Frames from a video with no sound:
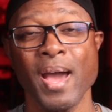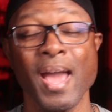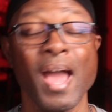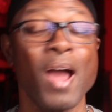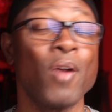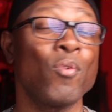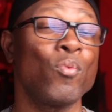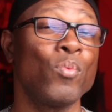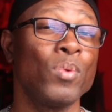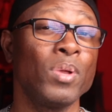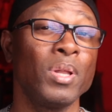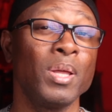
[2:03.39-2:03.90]
I
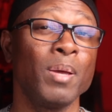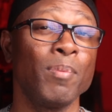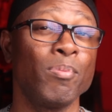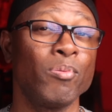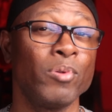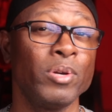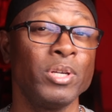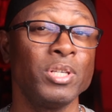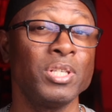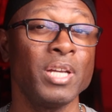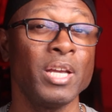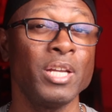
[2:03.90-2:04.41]
really
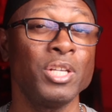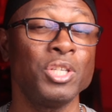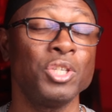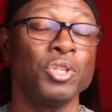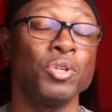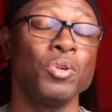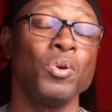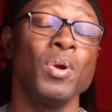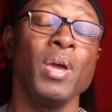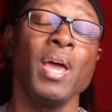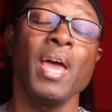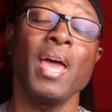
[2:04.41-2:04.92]
appreciate
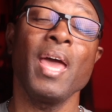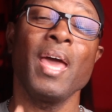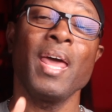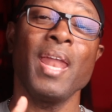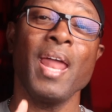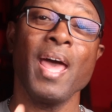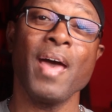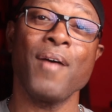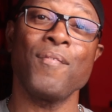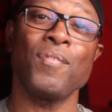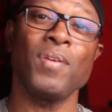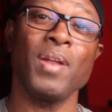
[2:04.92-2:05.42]
you, and
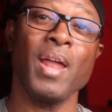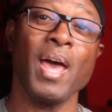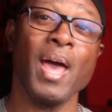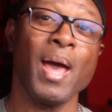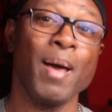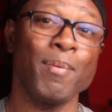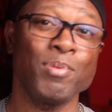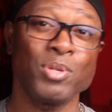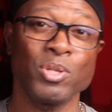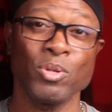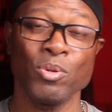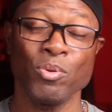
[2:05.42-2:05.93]
have an
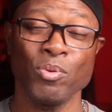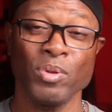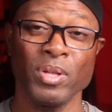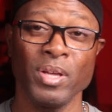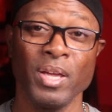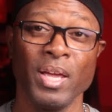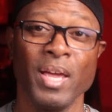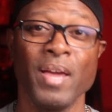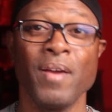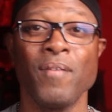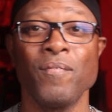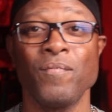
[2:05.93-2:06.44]
absolutely
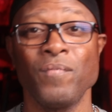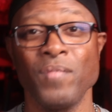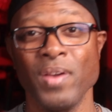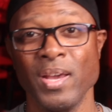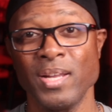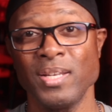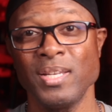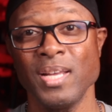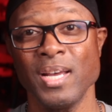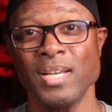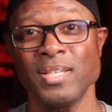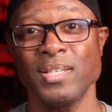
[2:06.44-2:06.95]

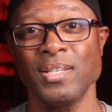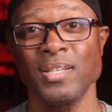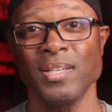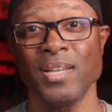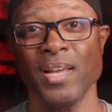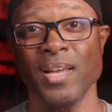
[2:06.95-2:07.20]
fantastic